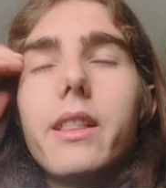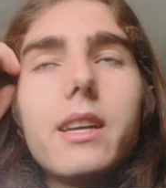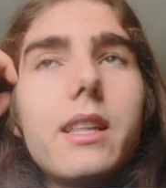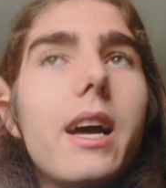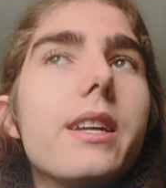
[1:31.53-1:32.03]

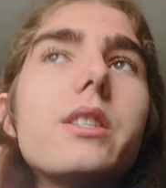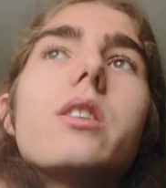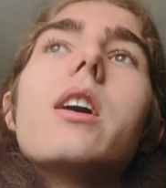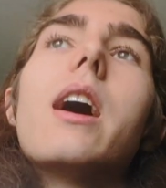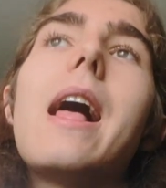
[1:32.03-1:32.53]
that has
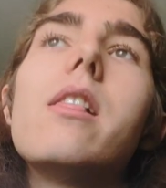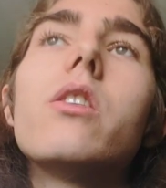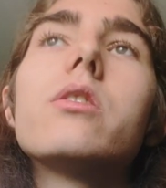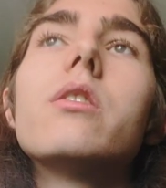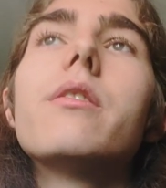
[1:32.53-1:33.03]
a
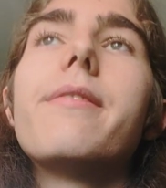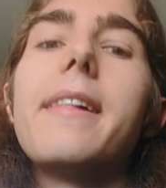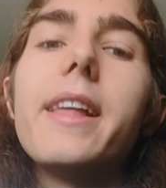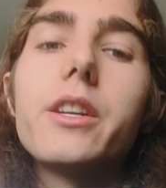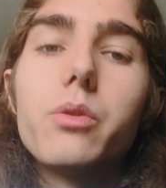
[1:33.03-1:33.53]
lot of
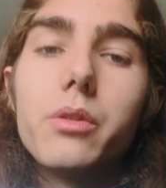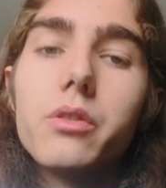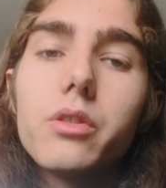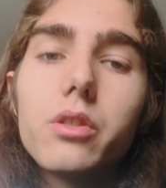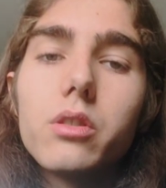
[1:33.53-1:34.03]

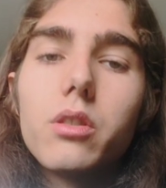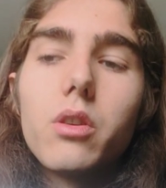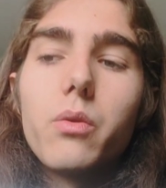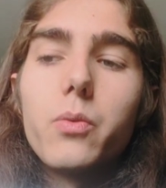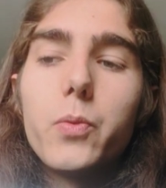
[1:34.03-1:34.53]
electrons,
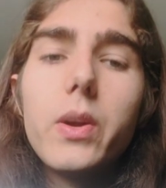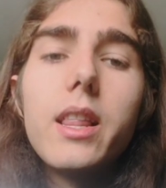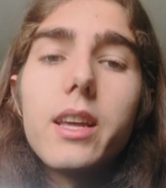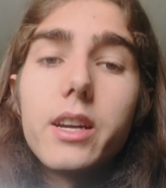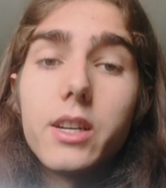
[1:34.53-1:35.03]

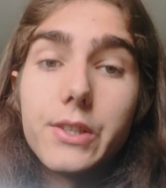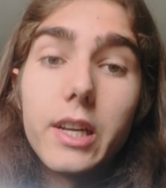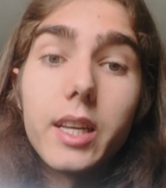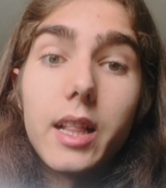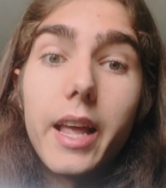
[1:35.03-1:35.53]
really
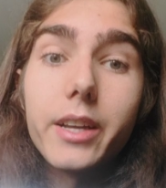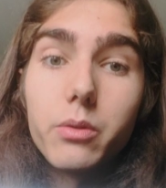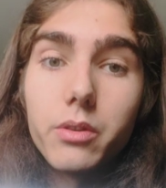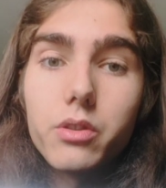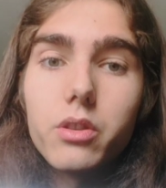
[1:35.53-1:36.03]
energetic
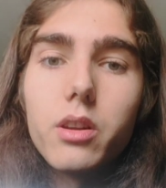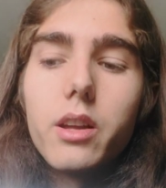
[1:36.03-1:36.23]
electrons,